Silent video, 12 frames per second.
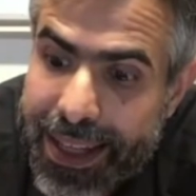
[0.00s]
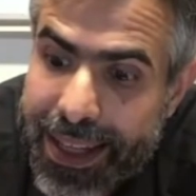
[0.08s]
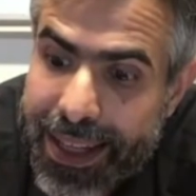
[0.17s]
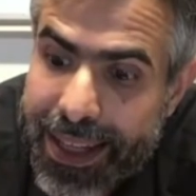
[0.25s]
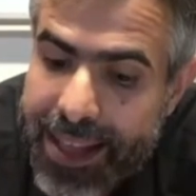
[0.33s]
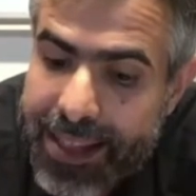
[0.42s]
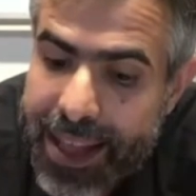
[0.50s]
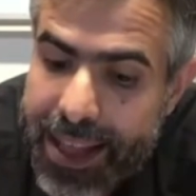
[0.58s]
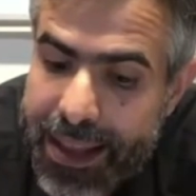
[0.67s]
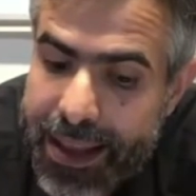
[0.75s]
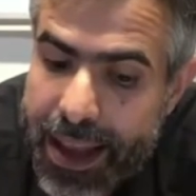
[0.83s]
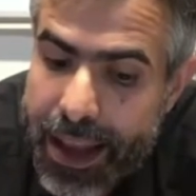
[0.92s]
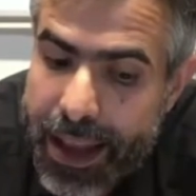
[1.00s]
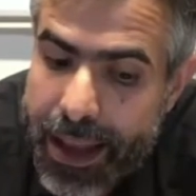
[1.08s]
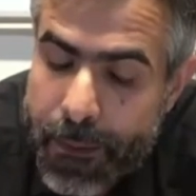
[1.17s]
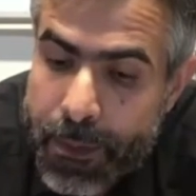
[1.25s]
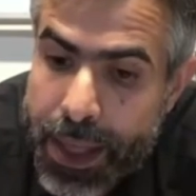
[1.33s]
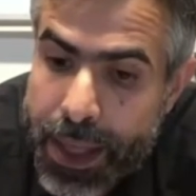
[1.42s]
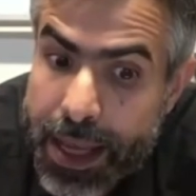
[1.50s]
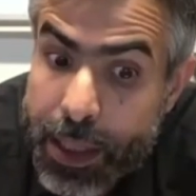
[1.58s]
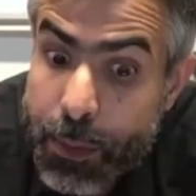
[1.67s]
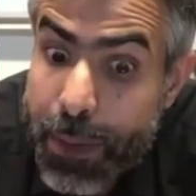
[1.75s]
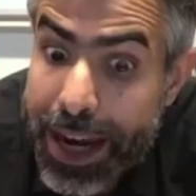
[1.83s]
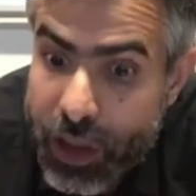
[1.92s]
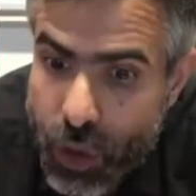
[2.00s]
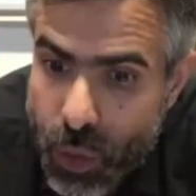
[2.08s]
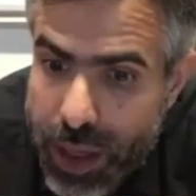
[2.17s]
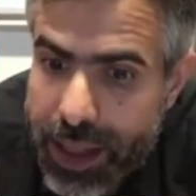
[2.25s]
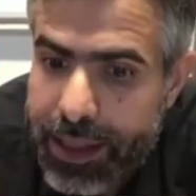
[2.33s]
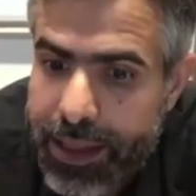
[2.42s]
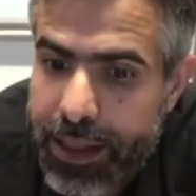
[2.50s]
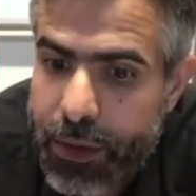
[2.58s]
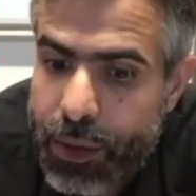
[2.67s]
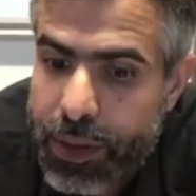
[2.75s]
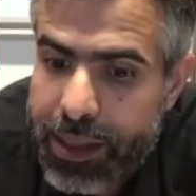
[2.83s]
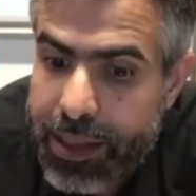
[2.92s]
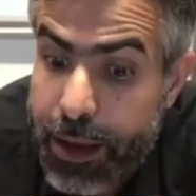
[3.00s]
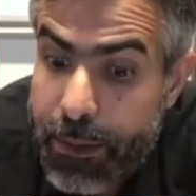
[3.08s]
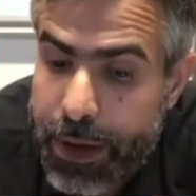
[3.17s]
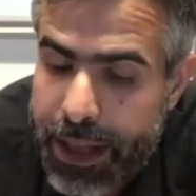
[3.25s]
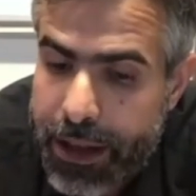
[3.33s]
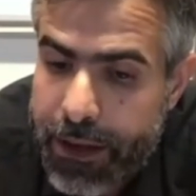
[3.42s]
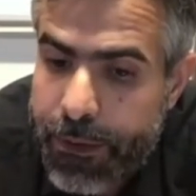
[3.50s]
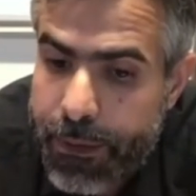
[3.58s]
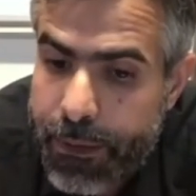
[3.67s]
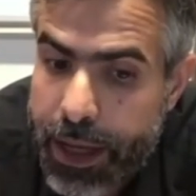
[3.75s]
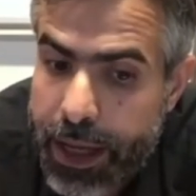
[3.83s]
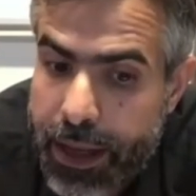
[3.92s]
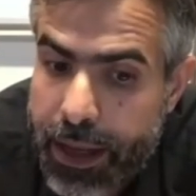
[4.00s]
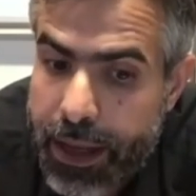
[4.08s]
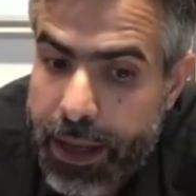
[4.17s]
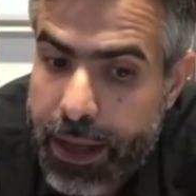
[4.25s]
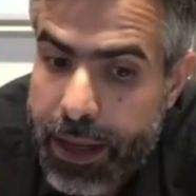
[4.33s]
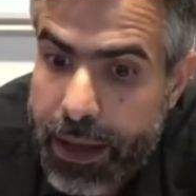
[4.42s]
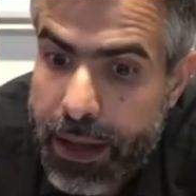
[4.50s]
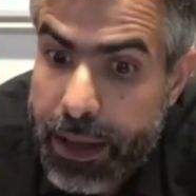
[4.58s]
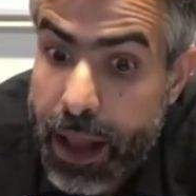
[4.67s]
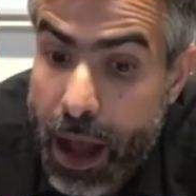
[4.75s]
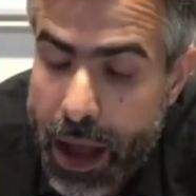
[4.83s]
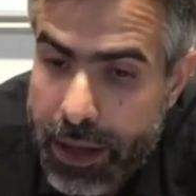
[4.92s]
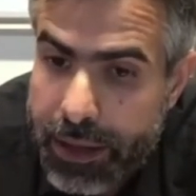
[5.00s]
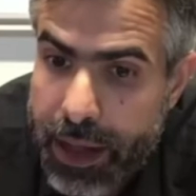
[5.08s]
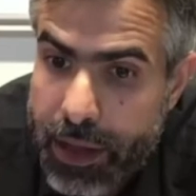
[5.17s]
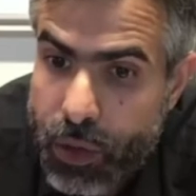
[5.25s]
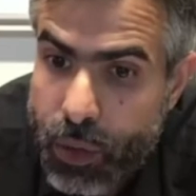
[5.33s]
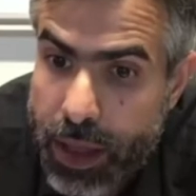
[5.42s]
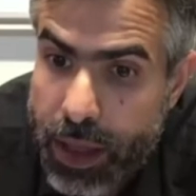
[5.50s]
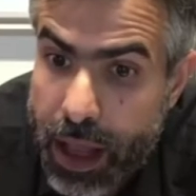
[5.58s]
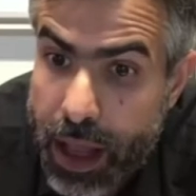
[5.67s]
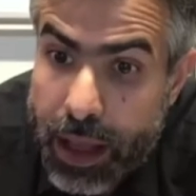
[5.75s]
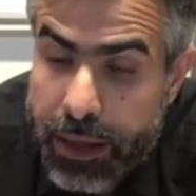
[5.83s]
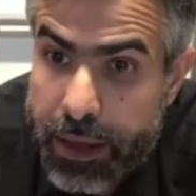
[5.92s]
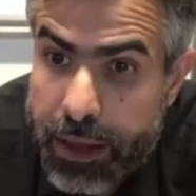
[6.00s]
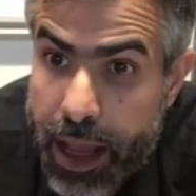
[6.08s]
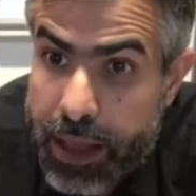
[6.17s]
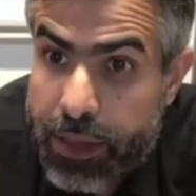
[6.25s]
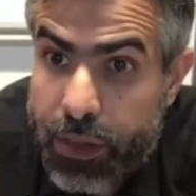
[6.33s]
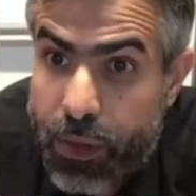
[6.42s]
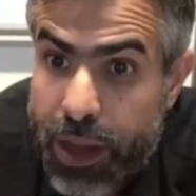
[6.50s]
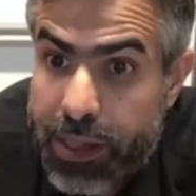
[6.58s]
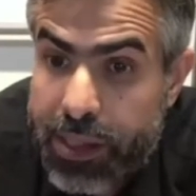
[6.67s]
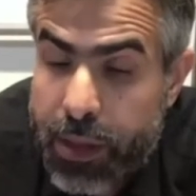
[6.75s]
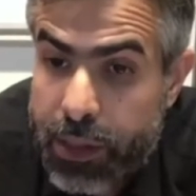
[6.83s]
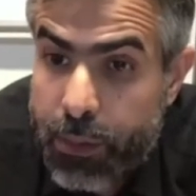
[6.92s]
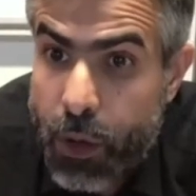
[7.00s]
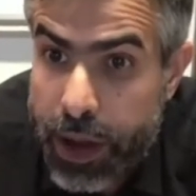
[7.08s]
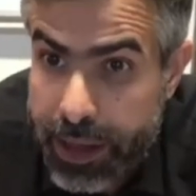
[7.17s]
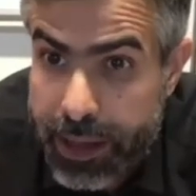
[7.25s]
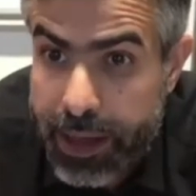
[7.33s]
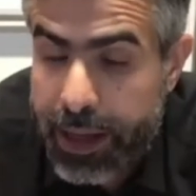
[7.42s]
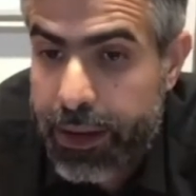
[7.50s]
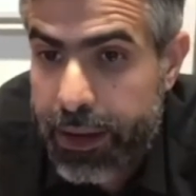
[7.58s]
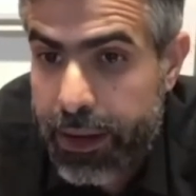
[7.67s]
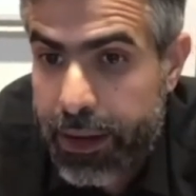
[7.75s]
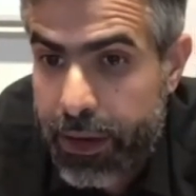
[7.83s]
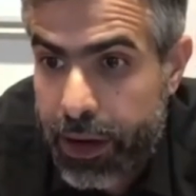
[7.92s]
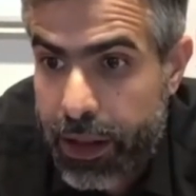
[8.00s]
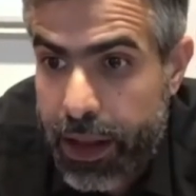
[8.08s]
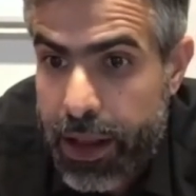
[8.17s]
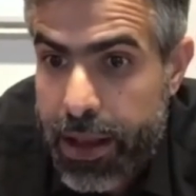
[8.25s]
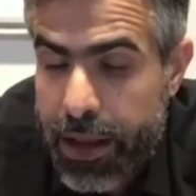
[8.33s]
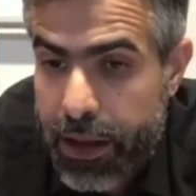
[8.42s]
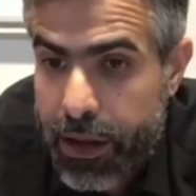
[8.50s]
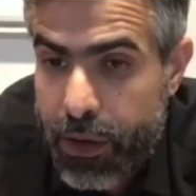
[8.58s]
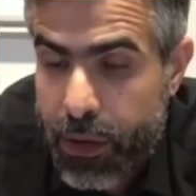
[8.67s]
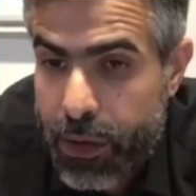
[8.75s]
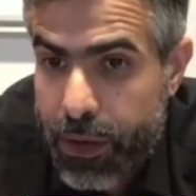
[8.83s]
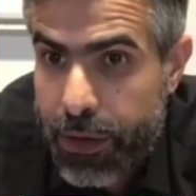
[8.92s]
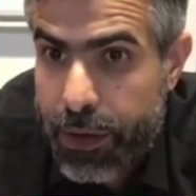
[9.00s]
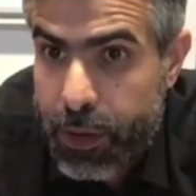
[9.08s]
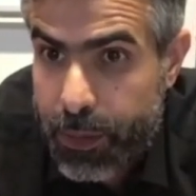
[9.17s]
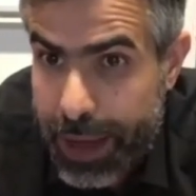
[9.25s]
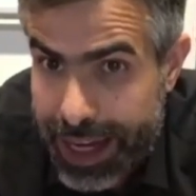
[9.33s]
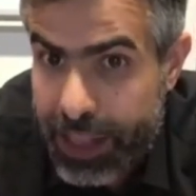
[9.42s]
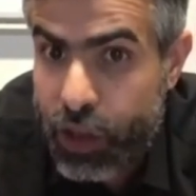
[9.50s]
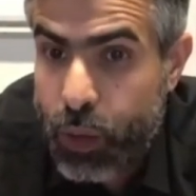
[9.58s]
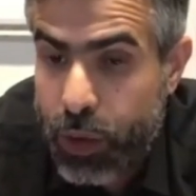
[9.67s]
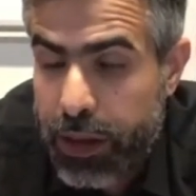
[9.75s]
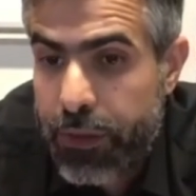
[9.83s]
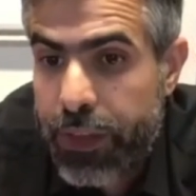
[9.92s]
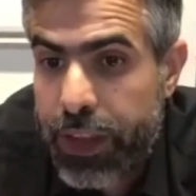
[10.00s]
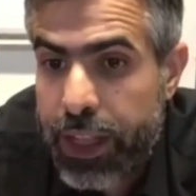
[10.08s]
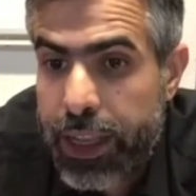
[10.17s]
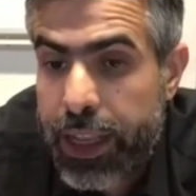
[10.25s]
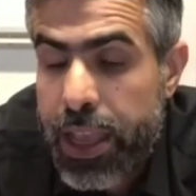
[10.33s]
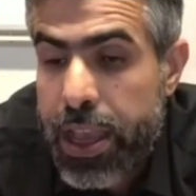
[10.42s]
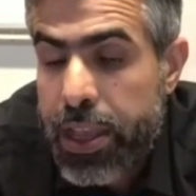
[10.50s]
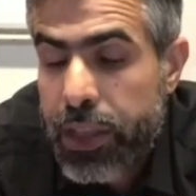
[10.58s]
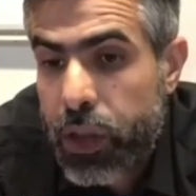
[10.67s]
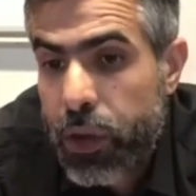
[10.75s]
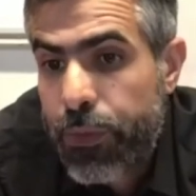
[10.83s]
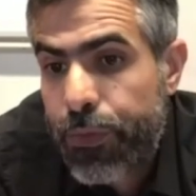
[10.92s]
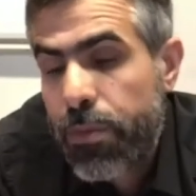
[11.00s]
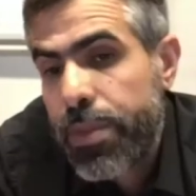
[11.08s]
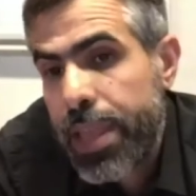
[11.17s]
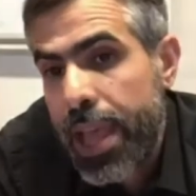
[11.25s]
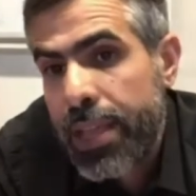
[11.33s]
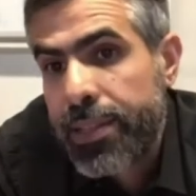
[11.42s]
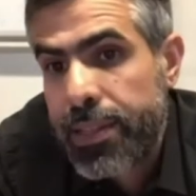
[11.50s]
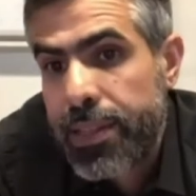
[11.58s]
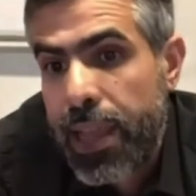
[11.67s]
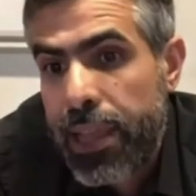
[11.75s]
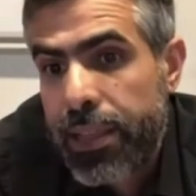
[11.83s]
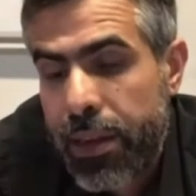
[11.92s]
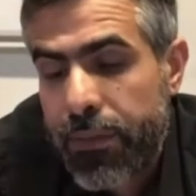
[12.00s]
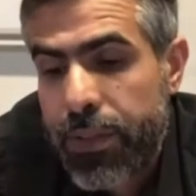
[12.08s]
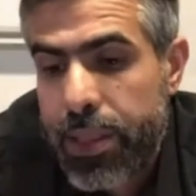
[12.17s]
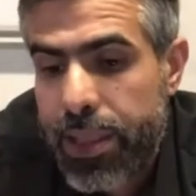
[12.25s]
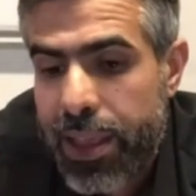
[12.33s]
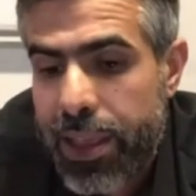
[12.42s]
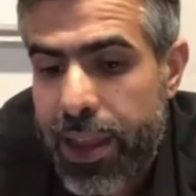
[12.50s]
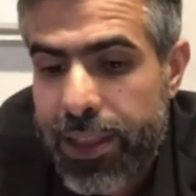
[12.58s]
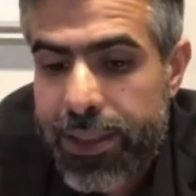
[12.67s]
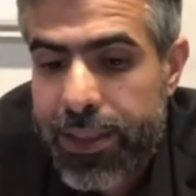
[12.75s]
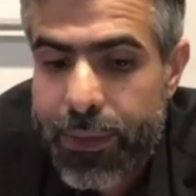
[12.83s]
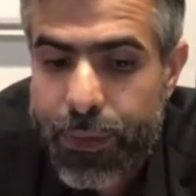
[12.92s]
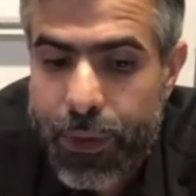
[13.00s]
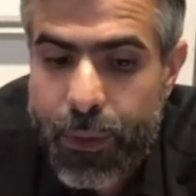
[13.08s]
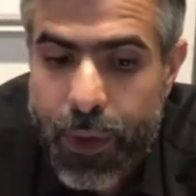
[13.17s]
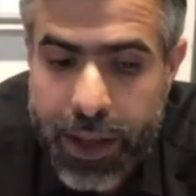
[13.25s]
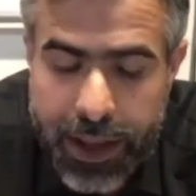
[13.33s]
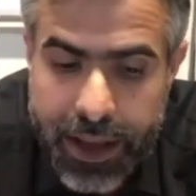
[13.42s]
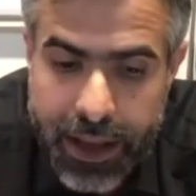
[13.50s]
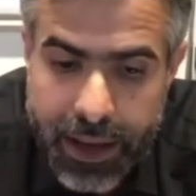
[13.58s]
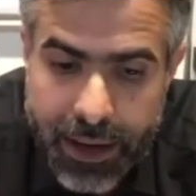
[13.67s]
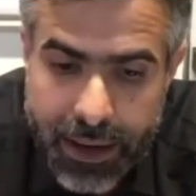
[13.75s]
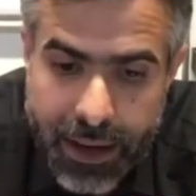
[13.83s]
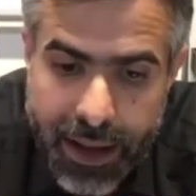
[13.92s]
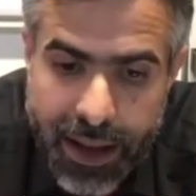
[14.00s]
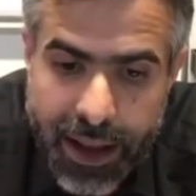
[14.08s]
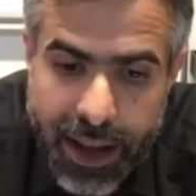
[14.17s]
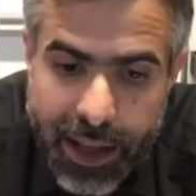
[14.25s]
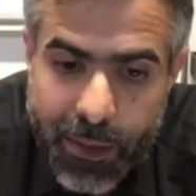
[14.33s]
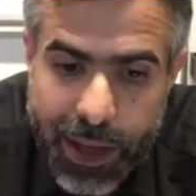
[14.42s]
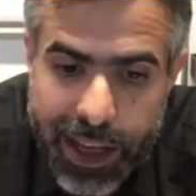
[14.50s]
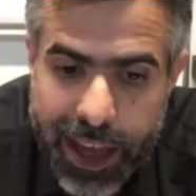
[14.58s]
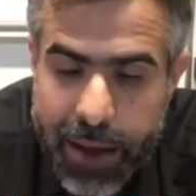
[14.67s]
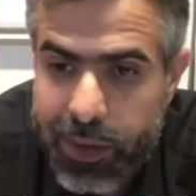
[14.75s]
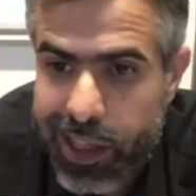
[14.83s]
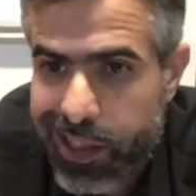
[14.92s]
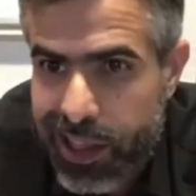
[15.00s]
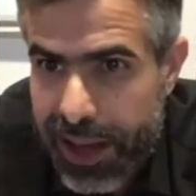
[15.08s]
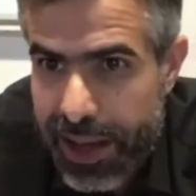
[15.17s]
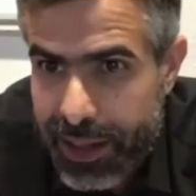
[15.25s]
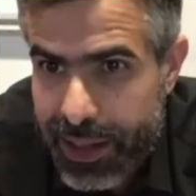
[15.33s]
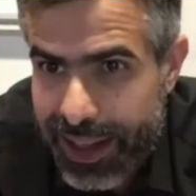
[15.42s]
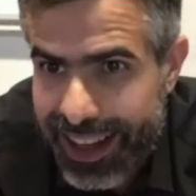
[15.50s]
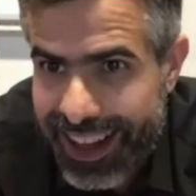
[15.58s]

has an spirituality, which is, I believe, big in art as well. Art has to have this poetic, real, spiritual feeling. So from that, I traveled there, and from 1 year, it became 6 years.